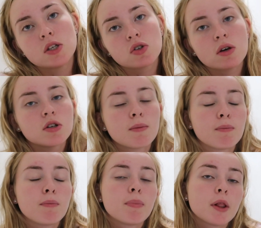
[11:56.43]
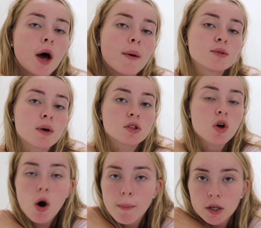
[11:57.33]
description below as well as
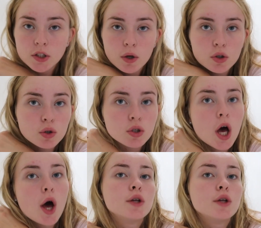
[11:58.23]
all my socials.